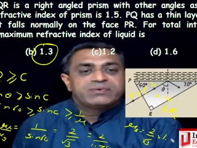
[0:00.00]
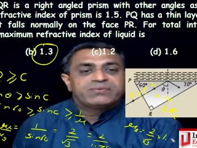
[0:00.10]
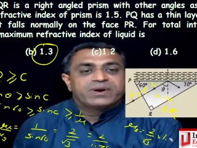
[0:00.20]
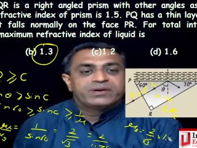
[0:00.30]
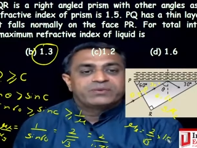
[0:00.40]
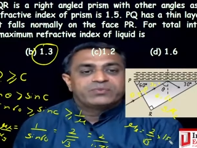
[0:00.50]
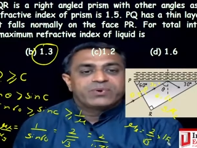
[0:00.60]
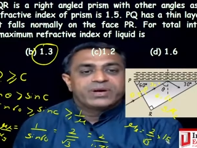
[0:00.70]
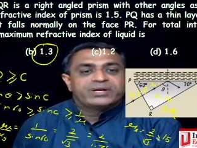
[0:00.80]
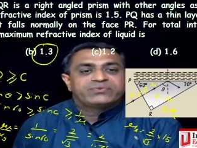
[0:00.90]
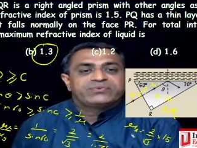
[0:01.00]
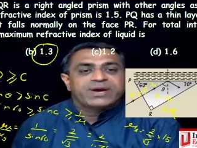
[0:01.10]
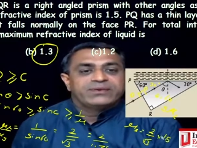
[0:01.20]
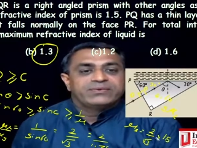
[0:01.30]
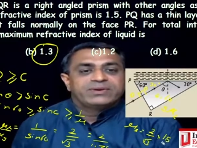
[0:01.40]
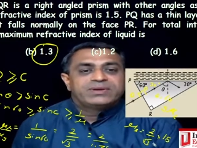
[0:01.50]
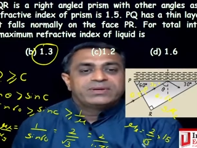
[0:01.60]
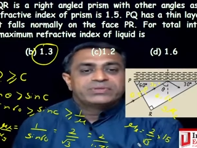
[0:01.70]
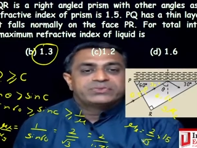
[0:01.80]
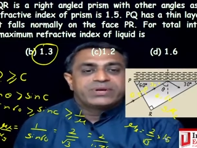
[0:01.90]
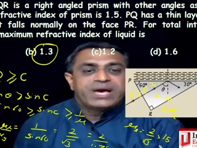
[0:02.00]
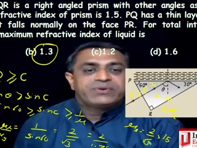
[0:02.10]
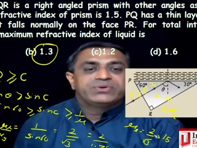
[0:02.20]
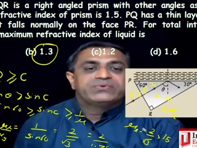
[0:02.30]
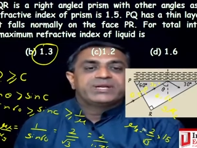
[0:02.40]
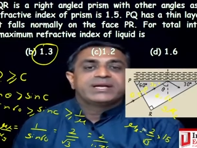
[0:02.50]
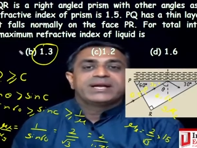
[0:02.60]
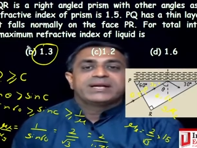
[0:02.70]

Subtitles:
1.5. So now you will get